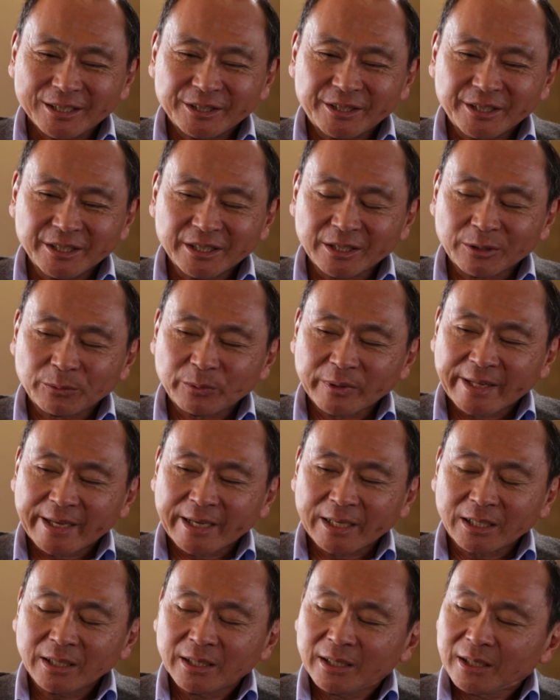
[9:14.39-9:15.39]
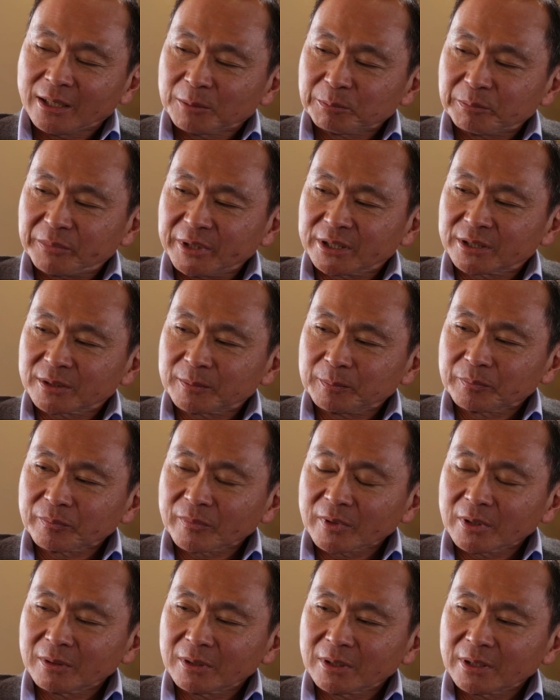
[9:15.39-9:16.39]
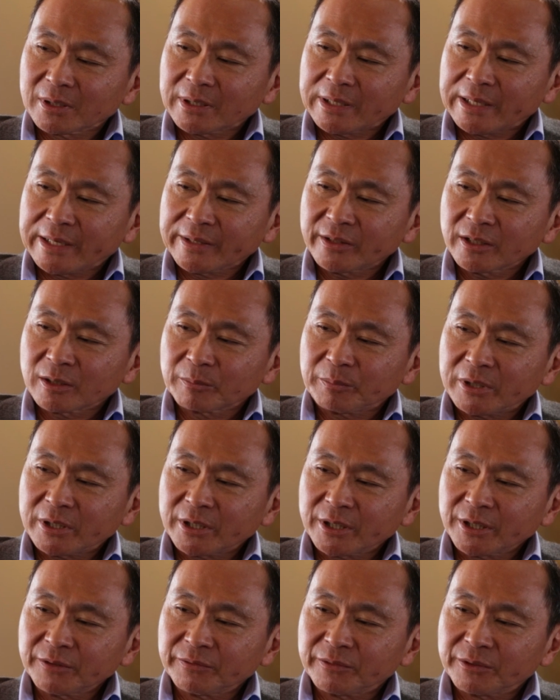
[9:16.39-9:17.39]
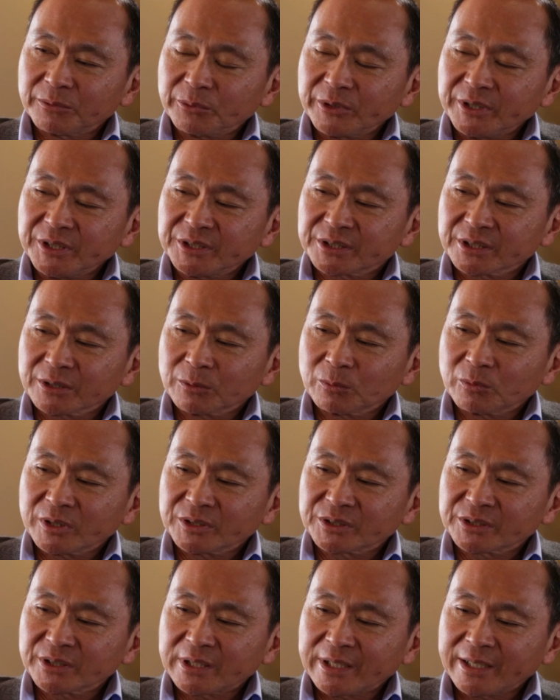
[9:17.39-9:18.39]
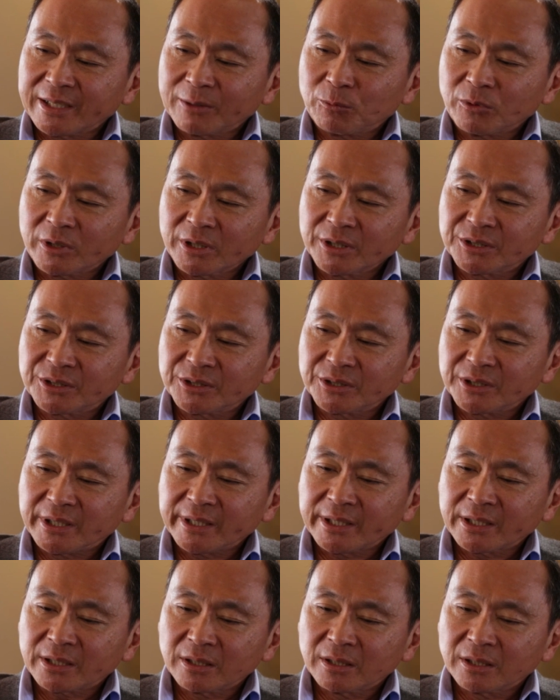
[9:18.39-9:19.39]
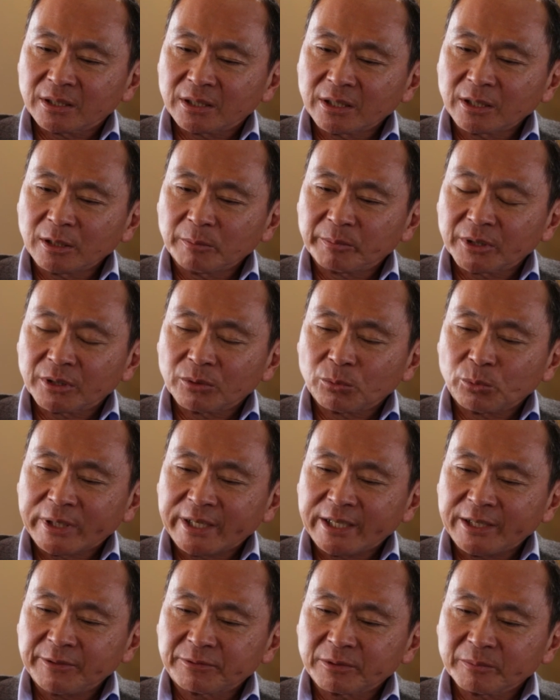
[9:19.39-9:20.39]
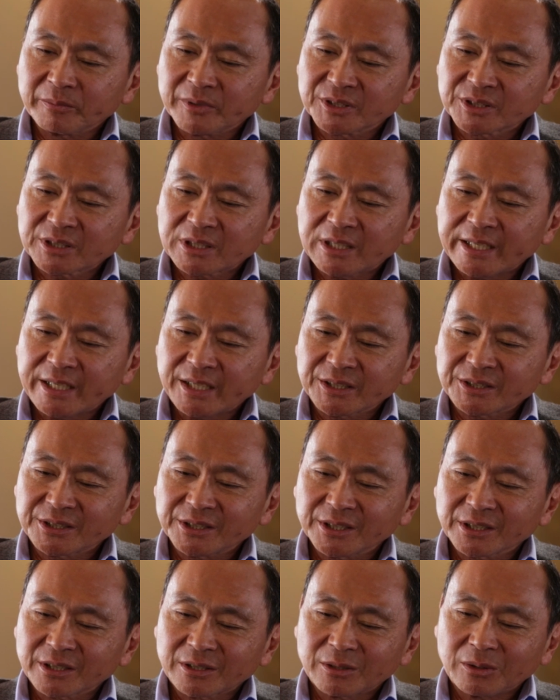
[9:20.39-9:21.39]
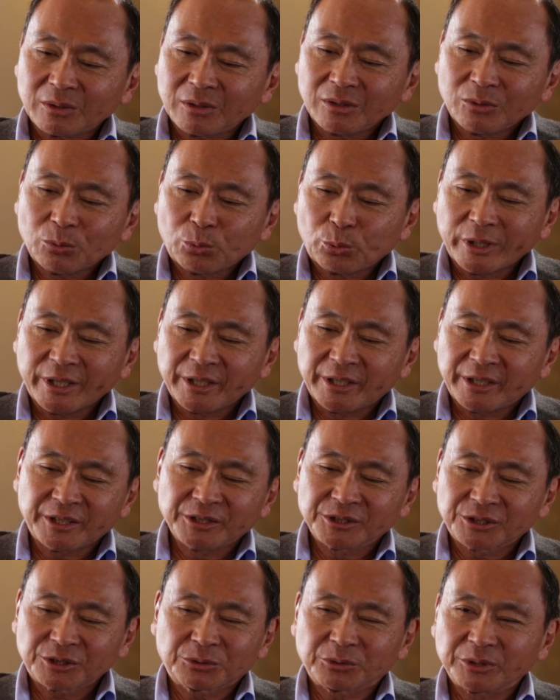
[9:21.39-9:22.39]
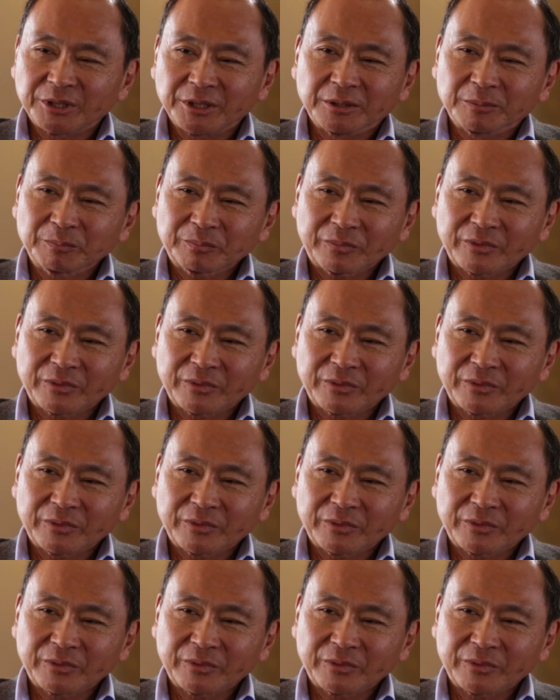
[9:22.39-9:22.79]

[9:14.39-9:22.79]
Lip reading: dealing with that. But I think part of the reason was that I wanted to get a little bit away from this classic Whig history,